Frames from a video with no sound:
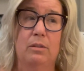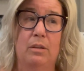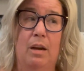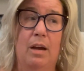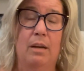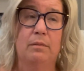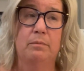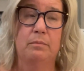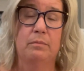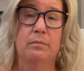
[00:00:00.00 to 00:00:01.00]

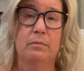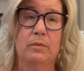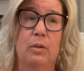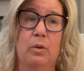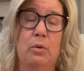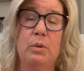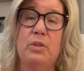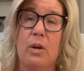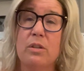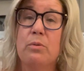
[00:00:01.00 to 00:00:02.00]
who
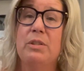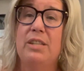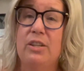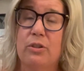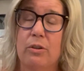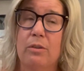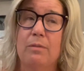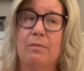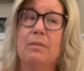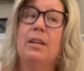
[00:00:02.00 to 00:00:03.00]
is also a teacher
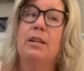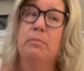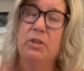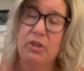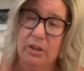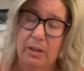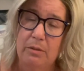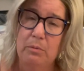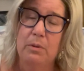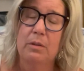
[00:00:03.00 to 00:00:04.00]
in
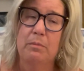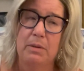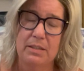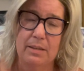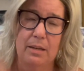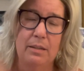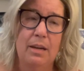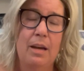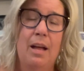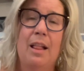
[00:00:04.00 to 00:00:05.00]
Michigan with my son,
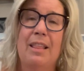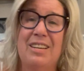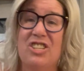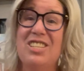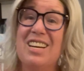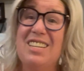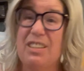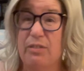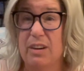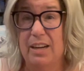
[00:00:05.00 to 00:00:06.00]
she's at a
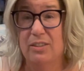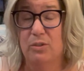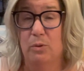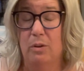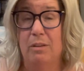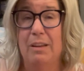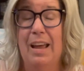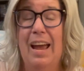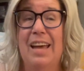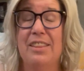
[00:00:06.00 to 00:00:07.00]
different high school,
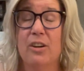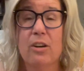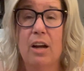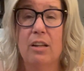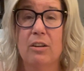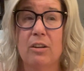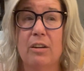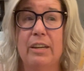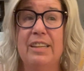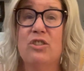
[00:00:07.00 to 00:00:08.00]
and their
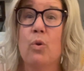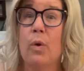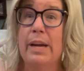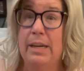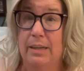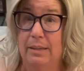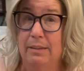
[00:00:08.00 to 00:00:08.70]
color is green.